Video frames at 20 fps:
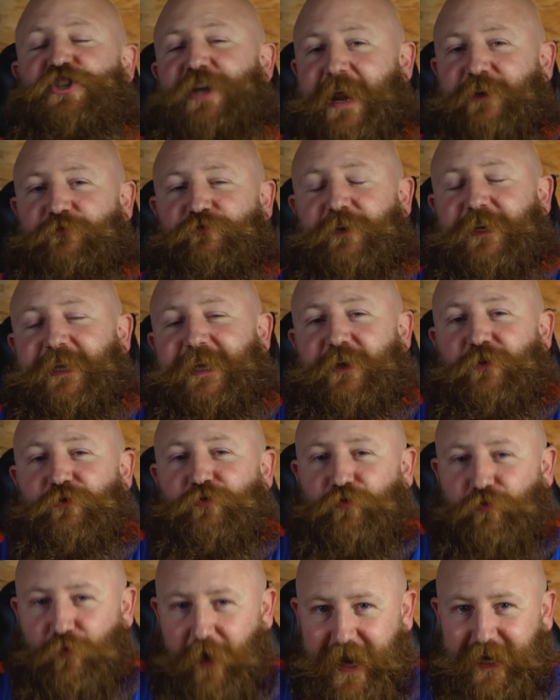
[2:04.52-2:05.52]
generally
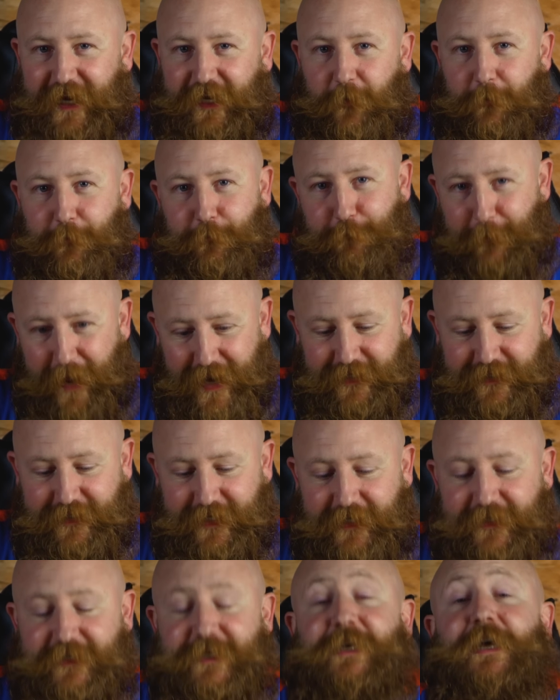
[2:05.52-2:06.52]

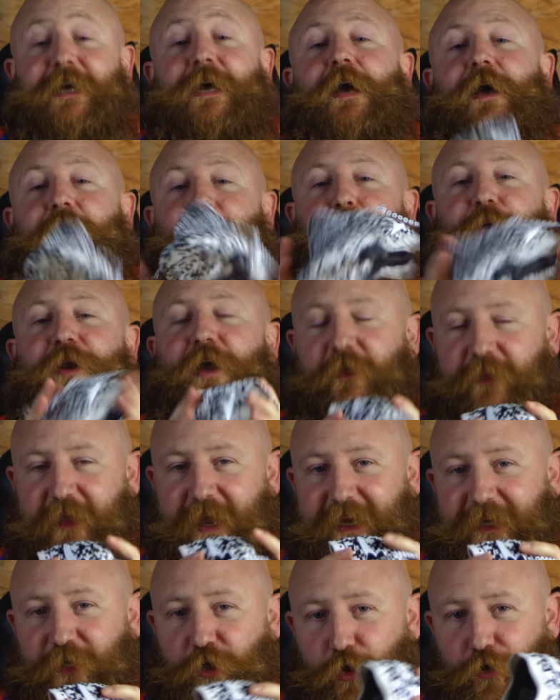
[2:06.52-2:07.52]
recommend it. But are
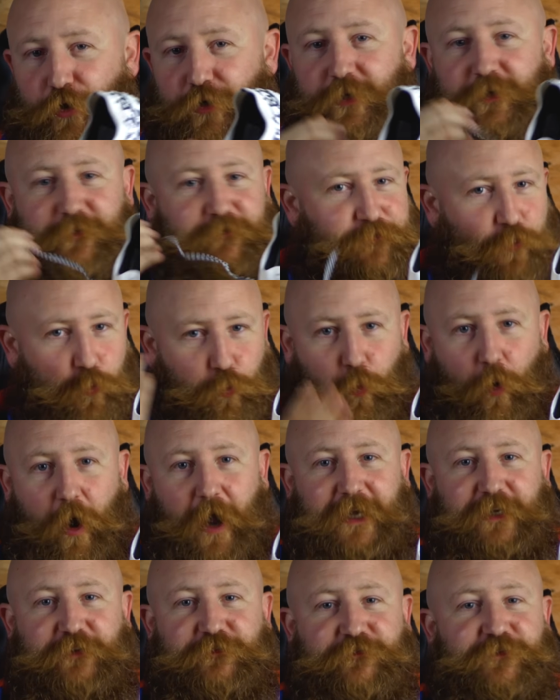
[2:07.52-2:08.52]
they any good for
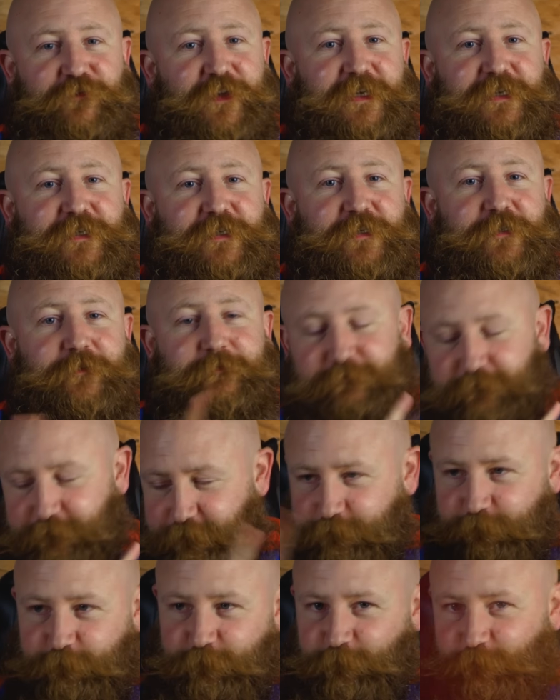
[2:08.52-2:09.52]
wide feet?
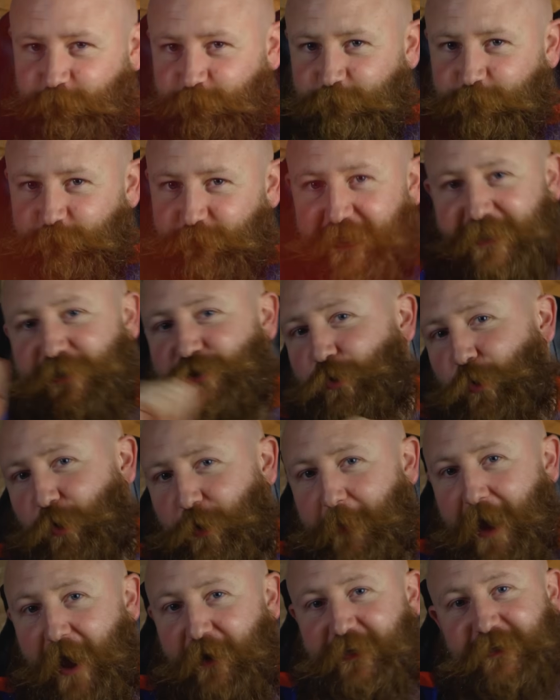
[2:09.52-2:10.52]
Let's
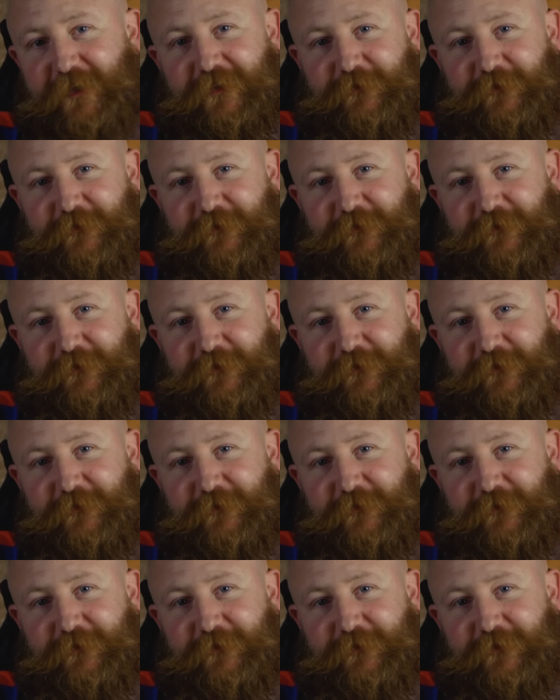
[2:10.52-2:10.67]
talk about